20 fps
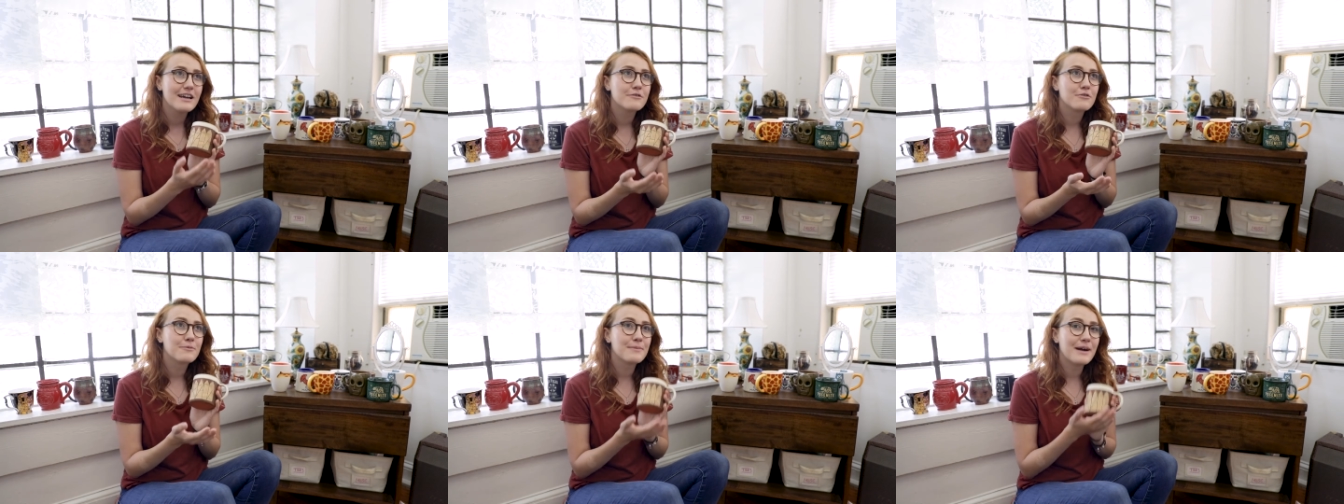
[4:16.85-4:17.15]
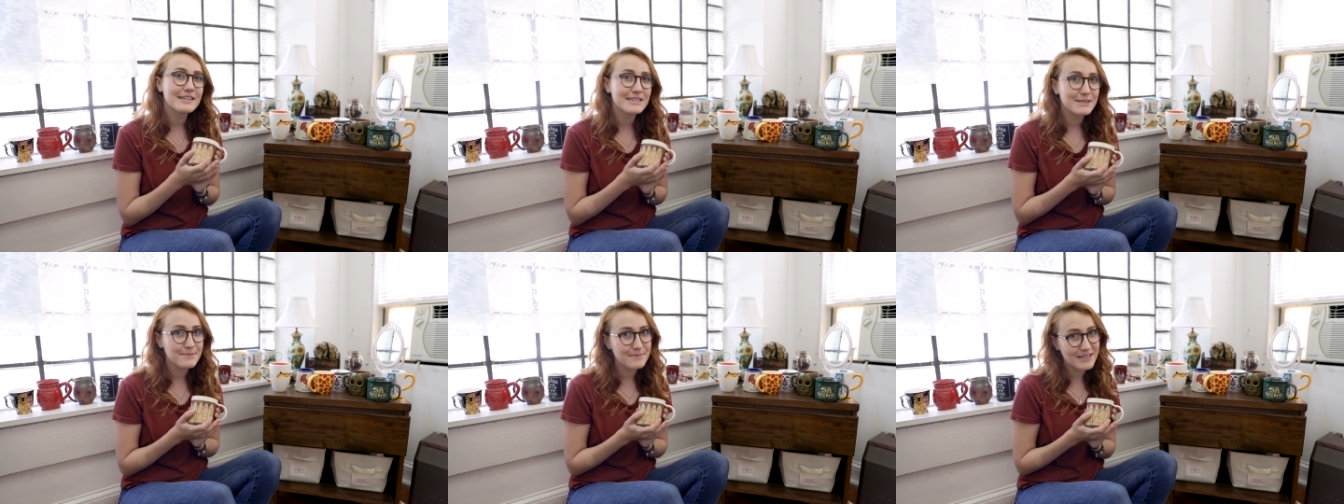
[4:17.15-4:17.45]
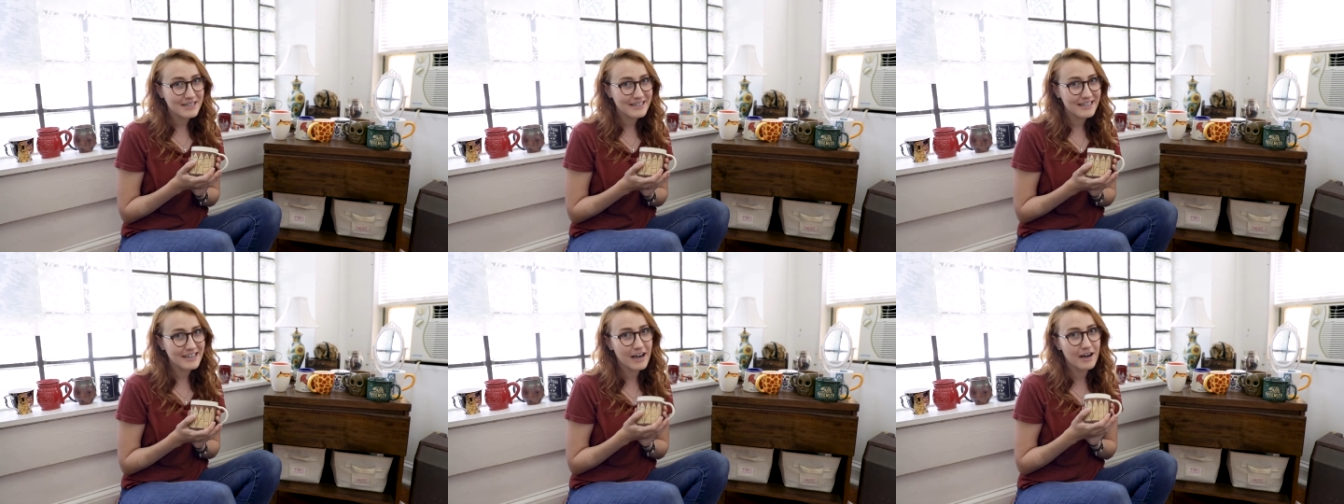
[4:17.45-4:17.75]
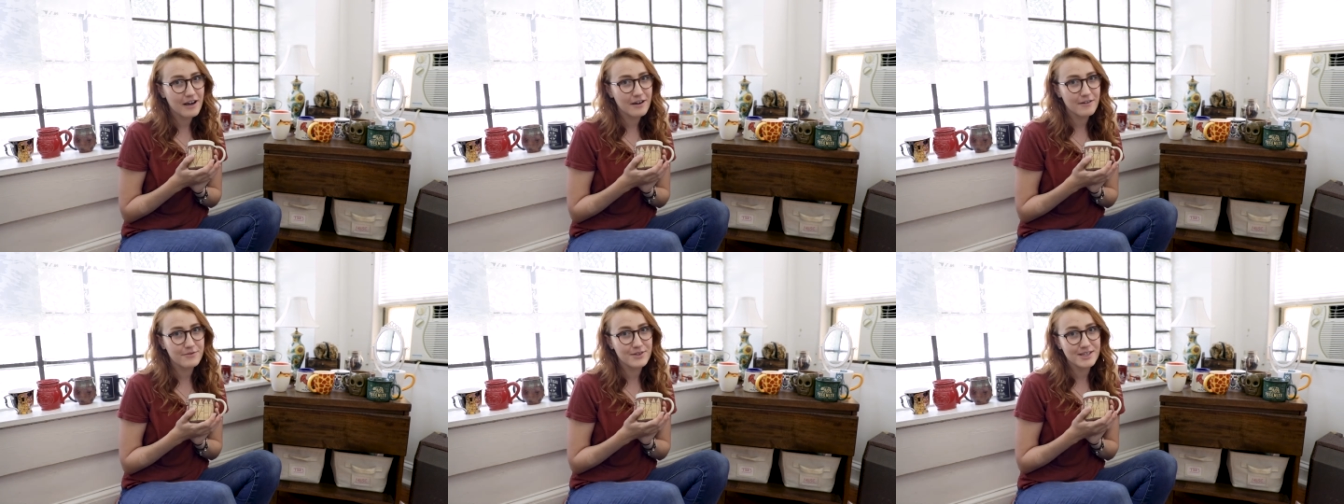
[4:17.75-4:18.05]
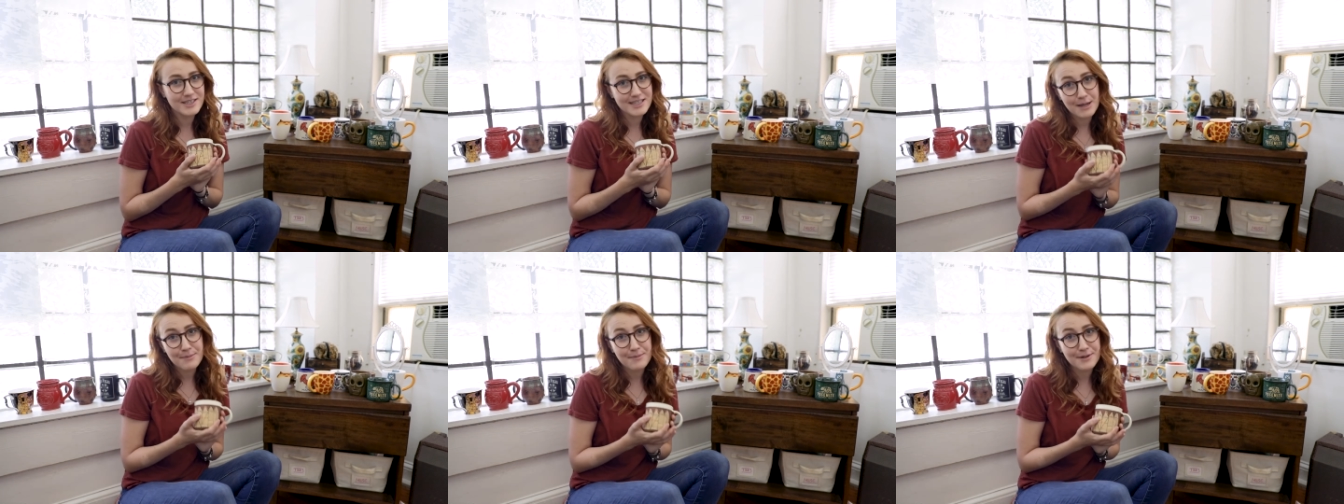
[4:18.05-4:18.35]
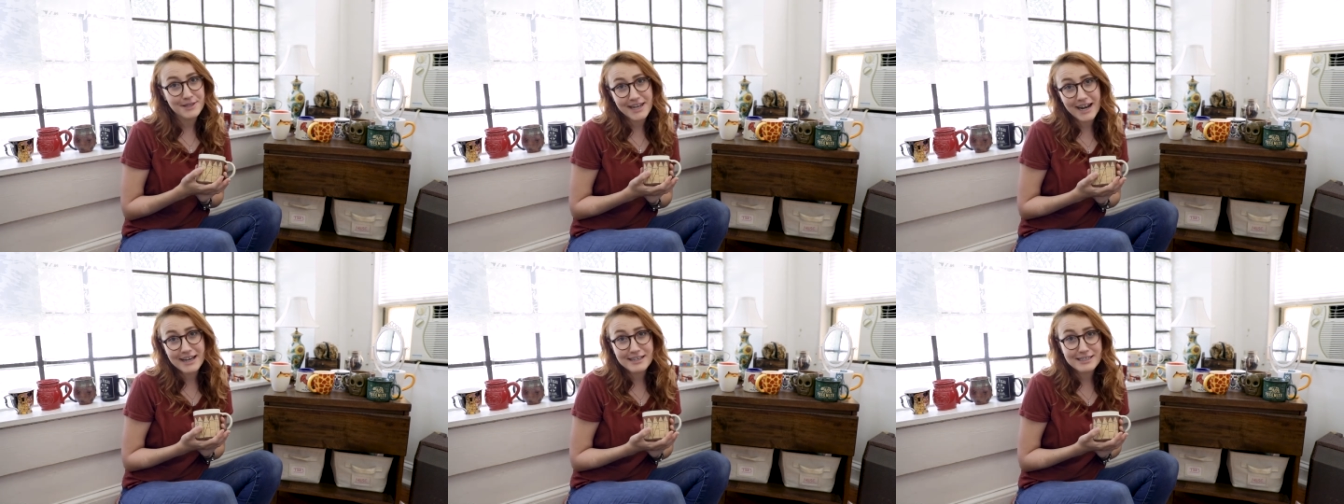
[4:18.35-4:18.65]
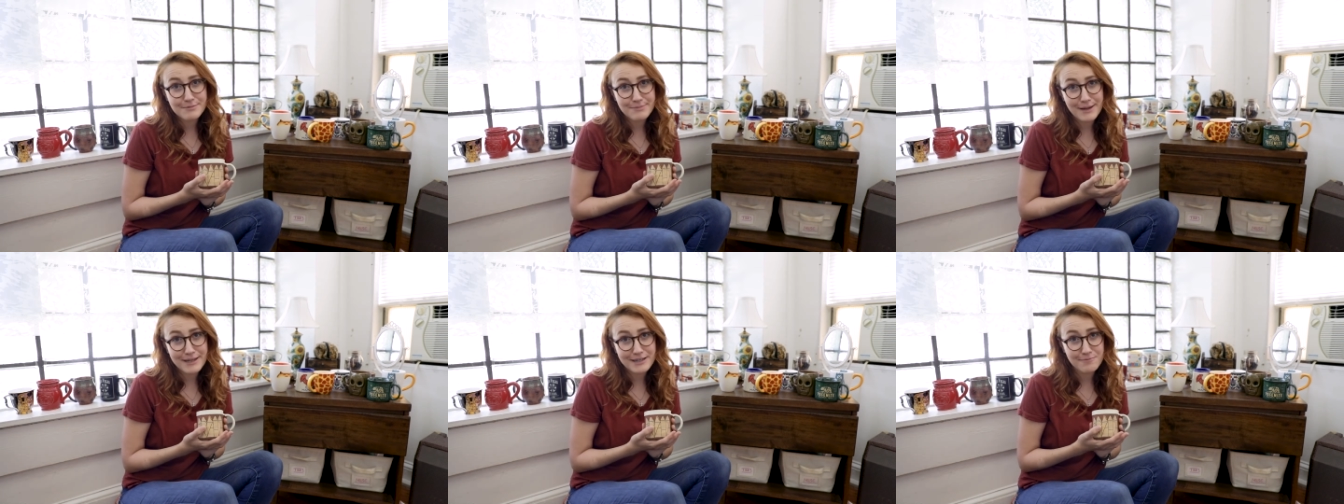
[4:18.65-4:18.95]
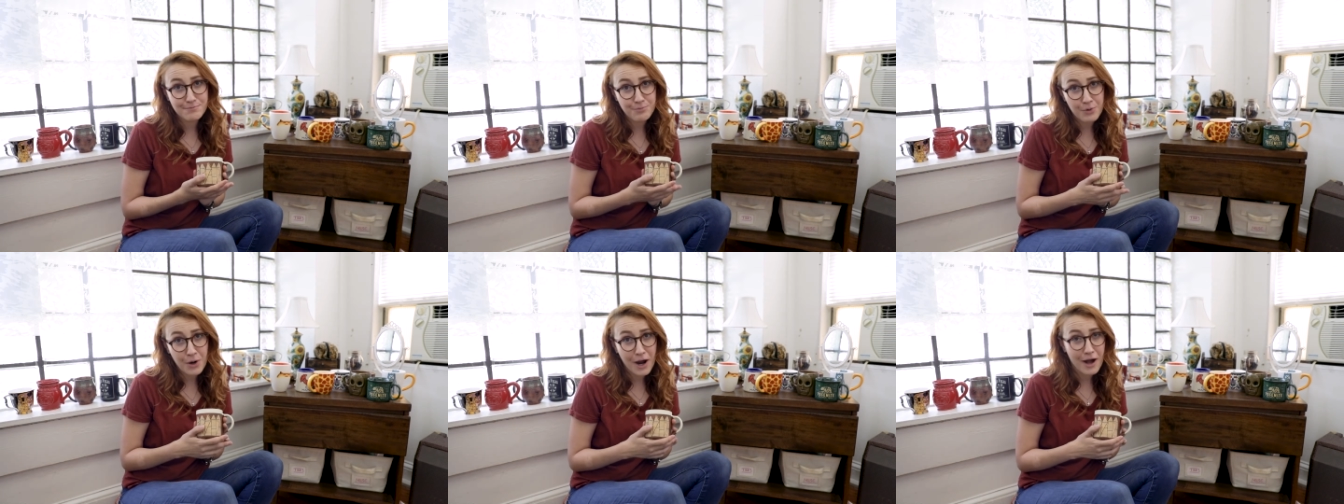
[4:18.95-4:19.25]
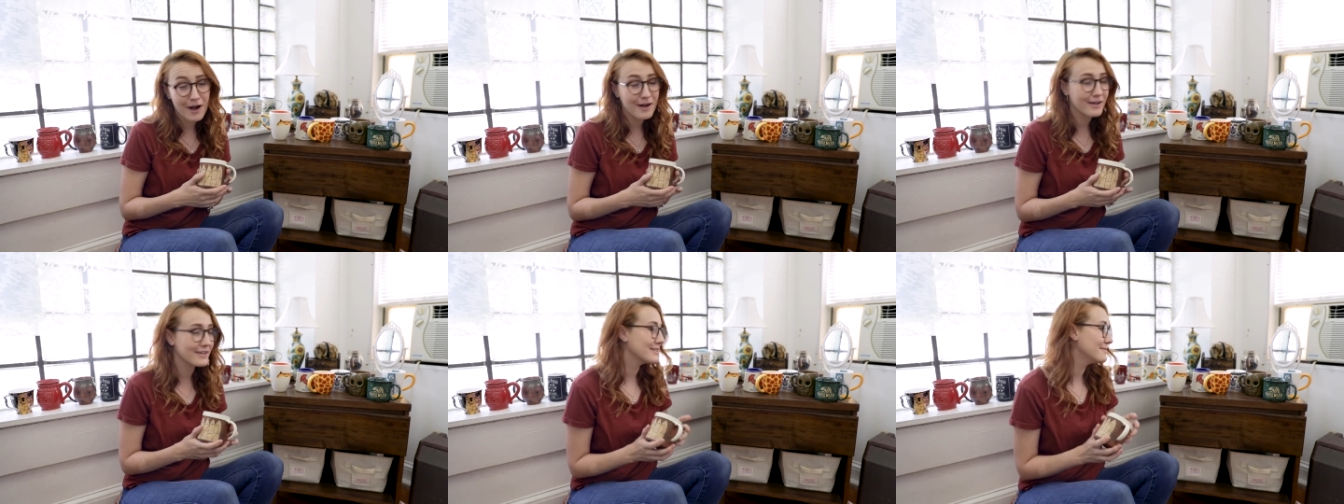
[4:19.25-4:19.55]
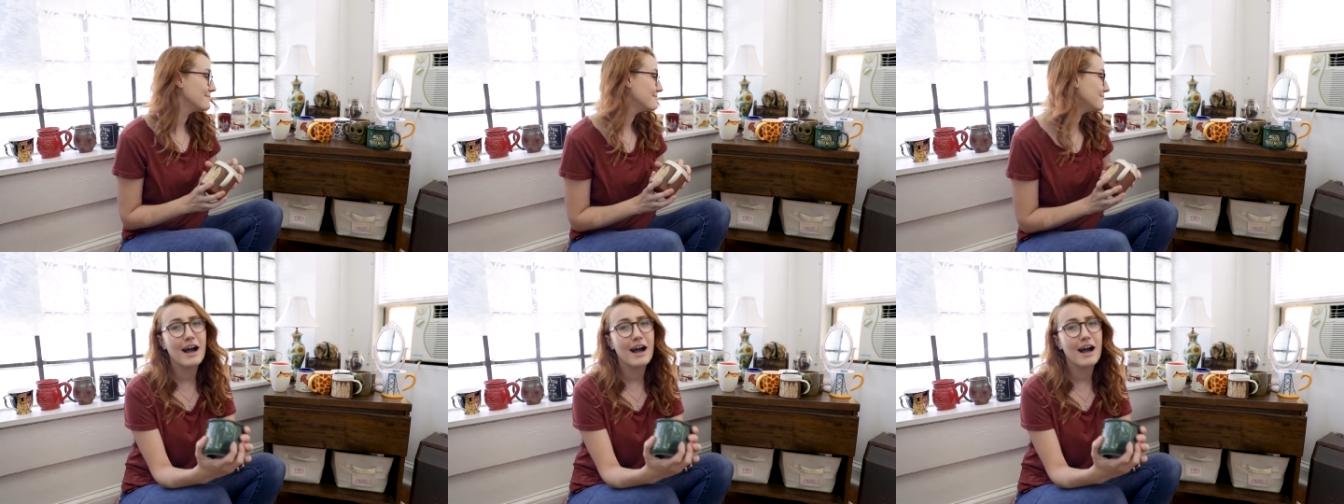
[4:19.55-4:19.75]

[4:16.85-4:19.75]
reminds me of the summer that I spent in Prague.